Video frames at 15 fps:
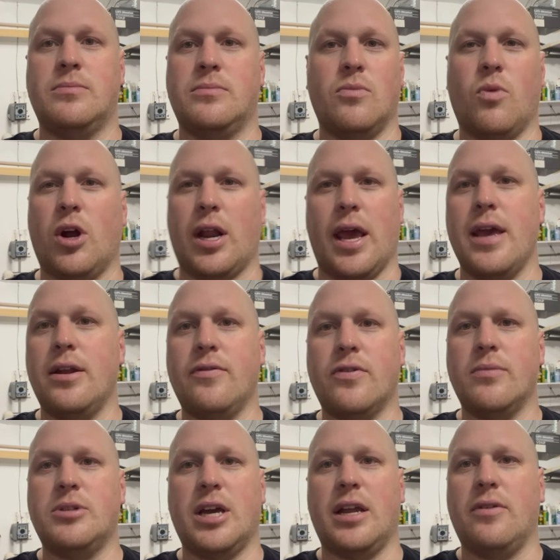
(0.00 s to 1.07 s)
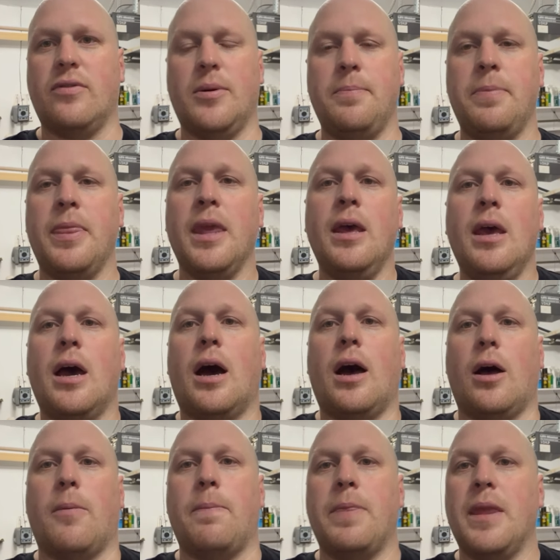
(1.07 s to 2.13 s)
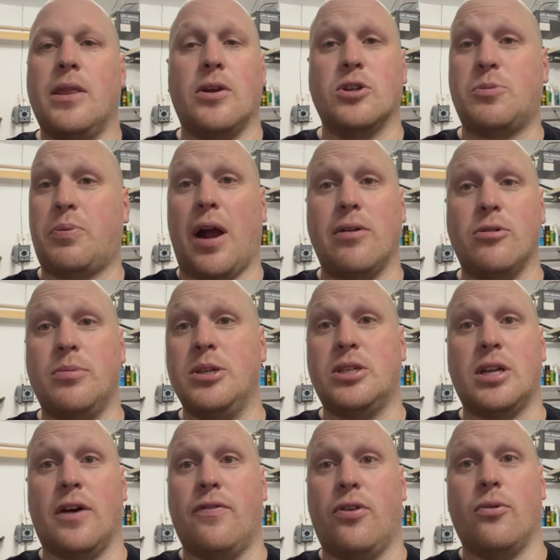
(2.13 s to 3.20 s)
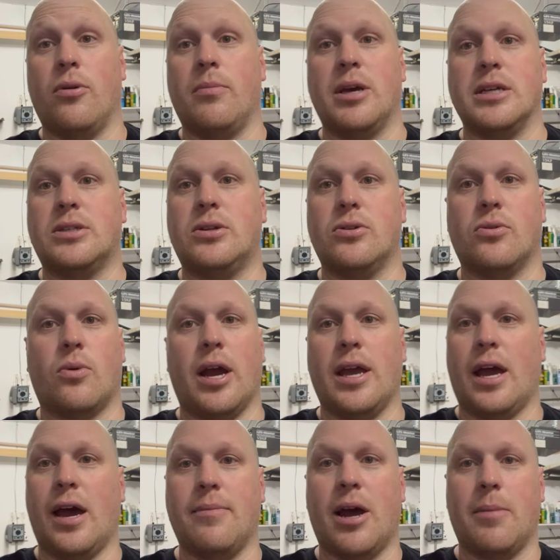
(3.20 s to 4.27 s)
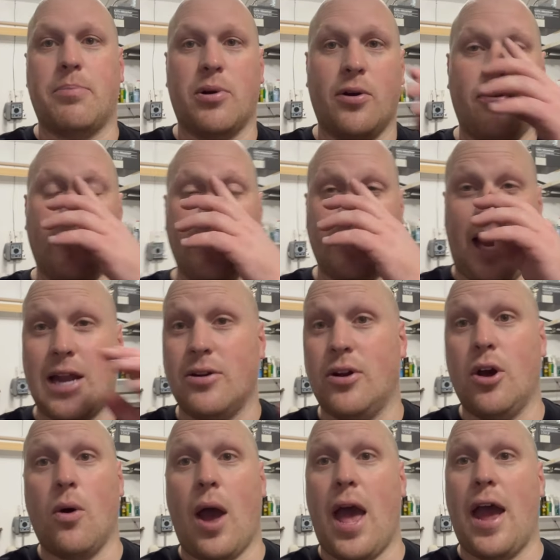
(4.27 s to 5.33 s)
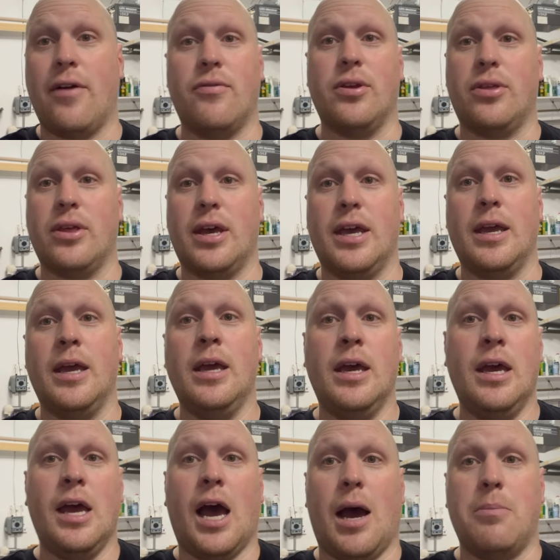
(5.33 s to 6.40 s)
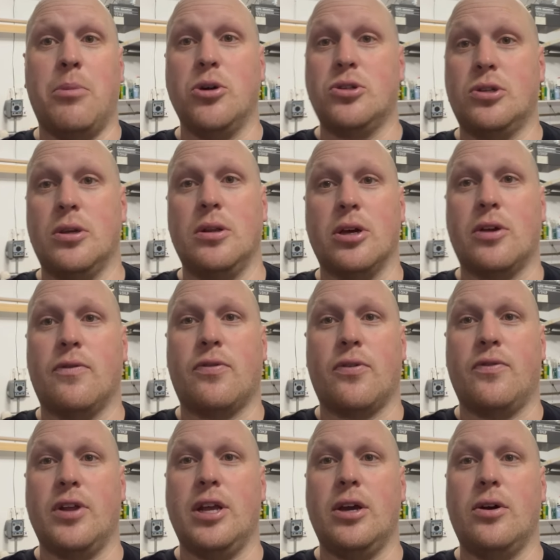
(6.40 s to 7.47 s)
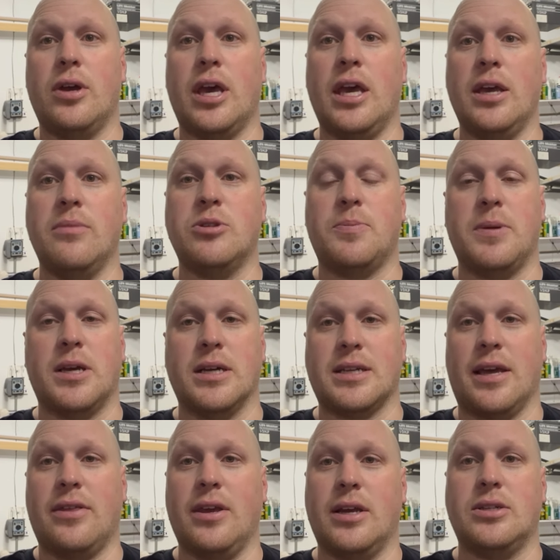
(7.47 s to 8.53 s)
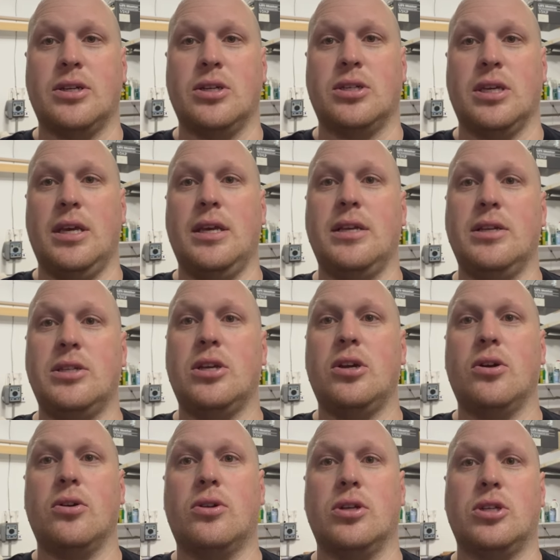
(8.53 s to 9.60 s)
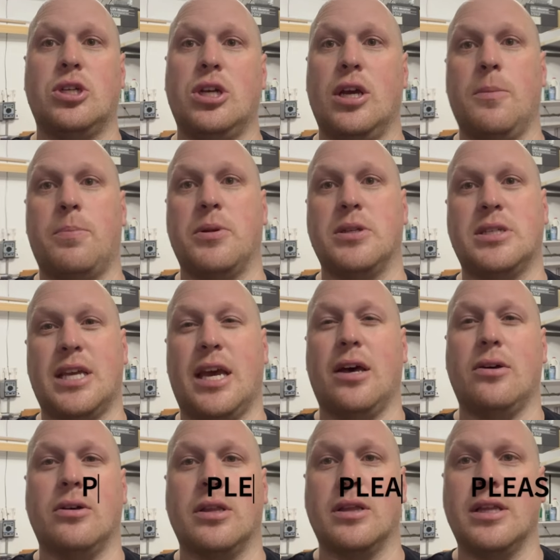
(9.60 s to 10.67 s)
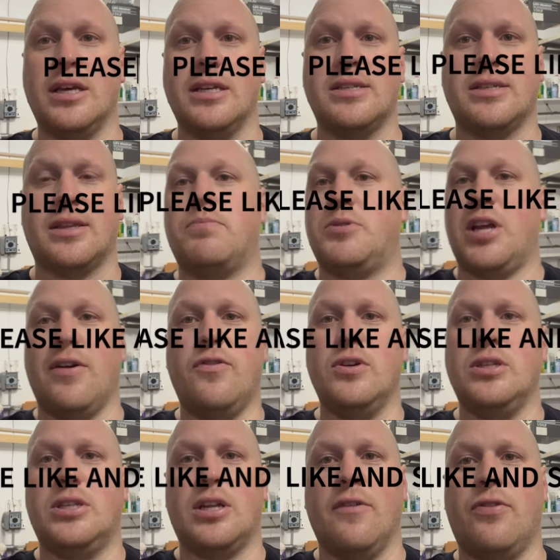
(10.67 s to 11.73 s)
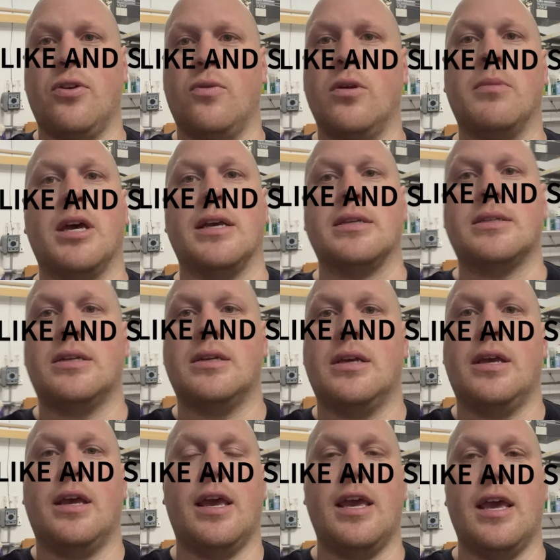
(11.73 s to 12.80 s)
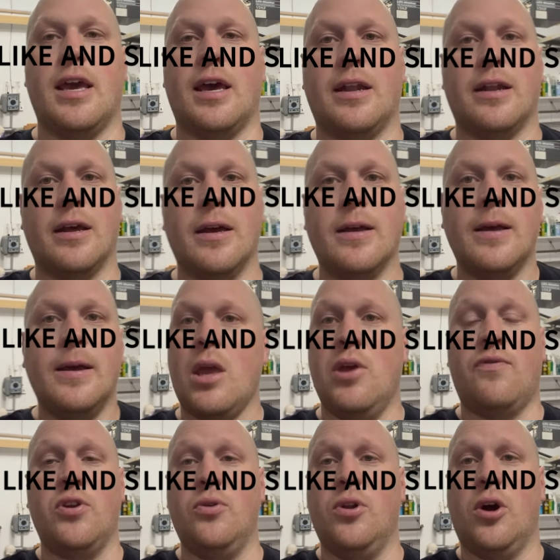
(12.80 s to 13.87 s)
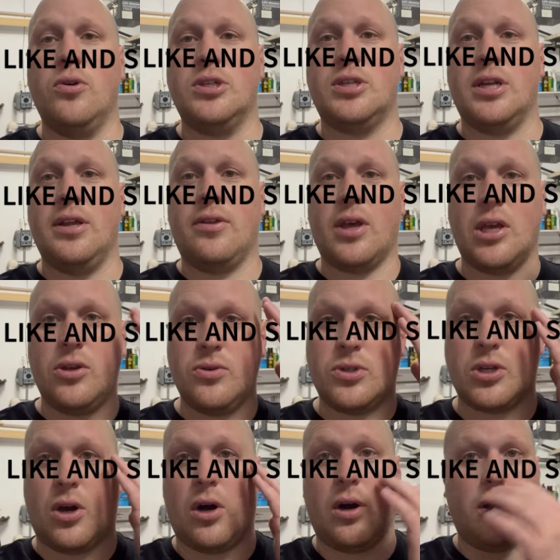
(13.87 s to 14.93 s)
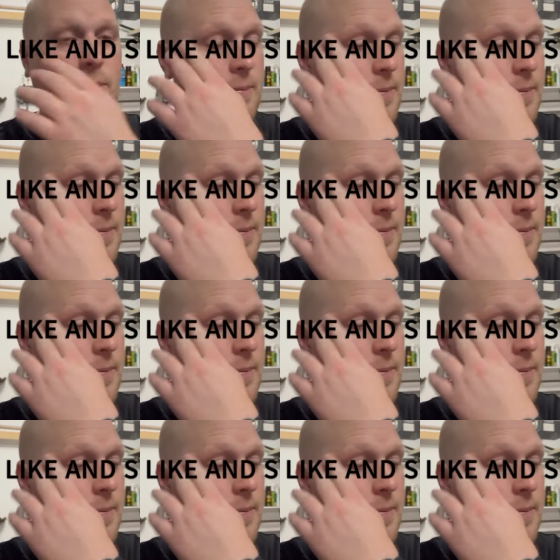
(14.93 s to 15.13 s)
what eight of them, ten of them. Um, there's probably stuff that we missed too, right? I'm not perfect. I don't know everything, I'm mostly looking for video games because I think it's just easier to ship and sell and list. Definitely stuff that we missed. And if you noticed anything you saw